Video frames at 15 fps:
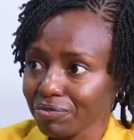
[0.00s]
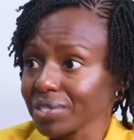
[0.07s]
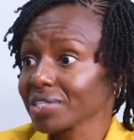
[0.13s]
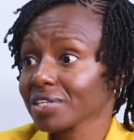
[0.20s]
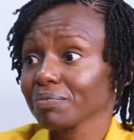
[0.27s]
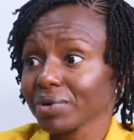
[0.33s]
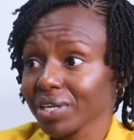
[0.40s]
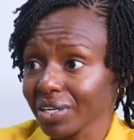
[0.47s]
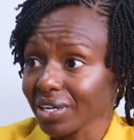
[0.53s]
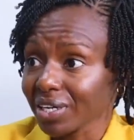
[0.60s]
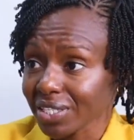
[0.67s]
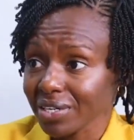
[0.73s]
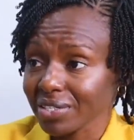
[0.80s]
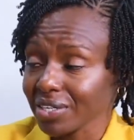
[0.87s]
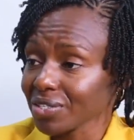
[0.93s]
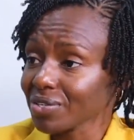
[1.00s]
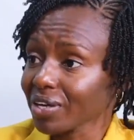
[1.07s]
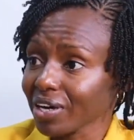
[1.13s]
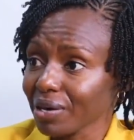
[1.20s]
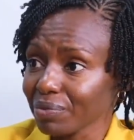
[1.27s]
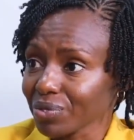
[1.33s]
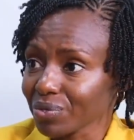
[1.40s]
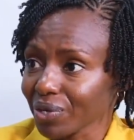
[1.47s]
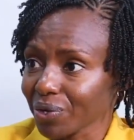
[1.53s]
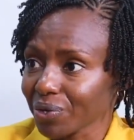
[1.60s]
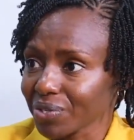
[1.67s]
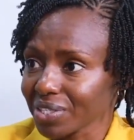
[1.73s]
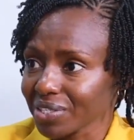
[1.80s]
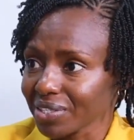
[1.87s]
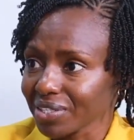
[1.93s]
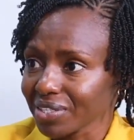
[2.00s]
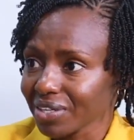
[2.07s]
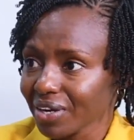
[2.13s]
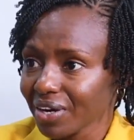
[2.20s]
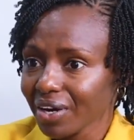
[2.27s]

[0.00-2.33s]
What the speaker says: VC money has actually come into the continent.